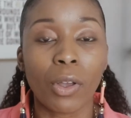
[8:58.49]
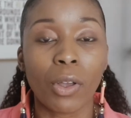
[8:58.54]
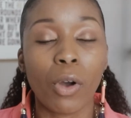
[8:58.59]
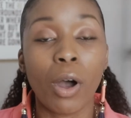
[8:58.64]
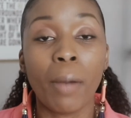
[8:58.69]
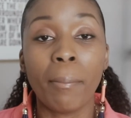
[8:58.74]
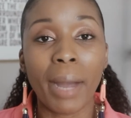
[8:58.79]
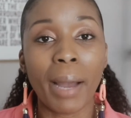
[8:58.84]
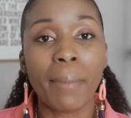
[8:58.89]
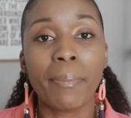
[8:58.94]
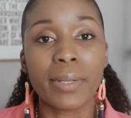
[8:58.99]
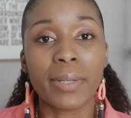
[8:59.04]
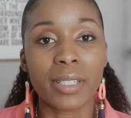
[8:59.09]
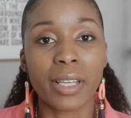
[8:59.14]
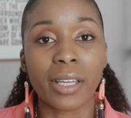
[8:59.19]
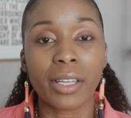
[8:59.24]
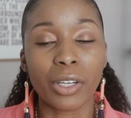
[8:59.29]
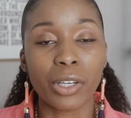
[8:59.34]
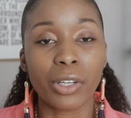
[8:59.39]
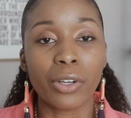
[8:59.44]
on my
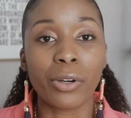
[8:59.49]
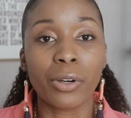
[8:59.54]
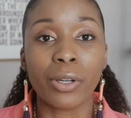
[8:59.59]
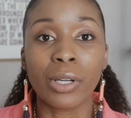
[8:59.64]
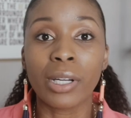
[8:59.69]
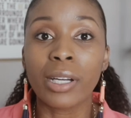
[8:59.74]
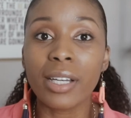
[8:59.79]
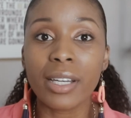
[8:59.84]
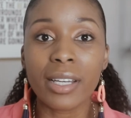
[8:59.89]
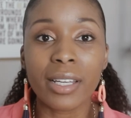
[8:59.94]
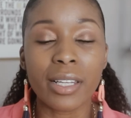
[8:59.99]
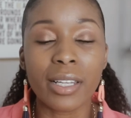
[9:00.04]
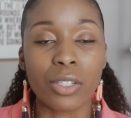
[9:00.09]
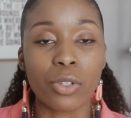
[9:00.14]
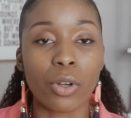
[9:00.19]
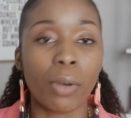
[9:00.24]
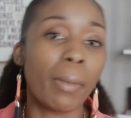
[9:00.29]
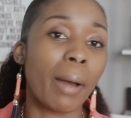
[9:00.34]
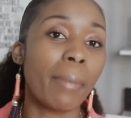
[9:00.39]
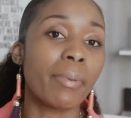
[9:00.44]
particular goods
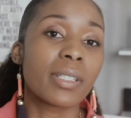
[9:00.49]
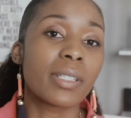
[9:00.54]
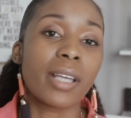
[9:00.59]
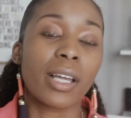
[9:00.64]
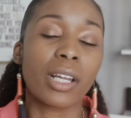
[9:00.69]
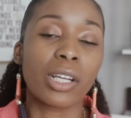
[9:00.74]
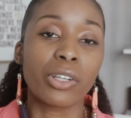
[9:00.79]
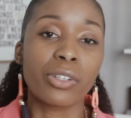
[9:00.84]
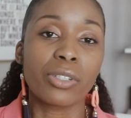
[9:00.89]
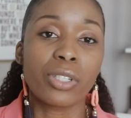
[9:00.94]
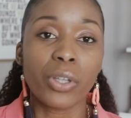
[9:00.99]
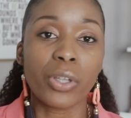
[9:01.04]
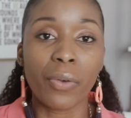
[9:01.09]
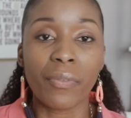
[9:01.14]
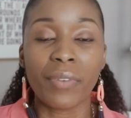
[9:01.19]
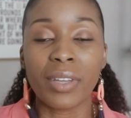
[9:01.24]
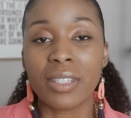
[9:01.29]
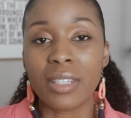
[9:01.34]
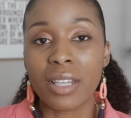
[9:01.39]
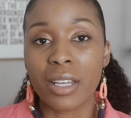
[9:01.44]
or my particular service
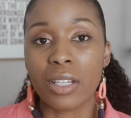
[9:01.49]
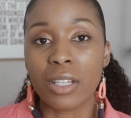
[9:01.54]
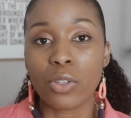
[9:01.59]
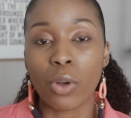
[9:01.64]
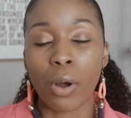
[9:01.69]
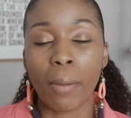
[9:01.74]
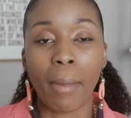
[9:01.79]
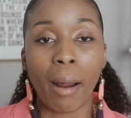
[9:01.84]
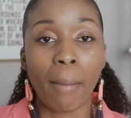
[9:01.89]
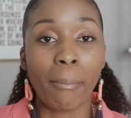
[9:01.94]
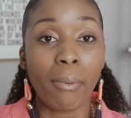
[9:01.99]
services or my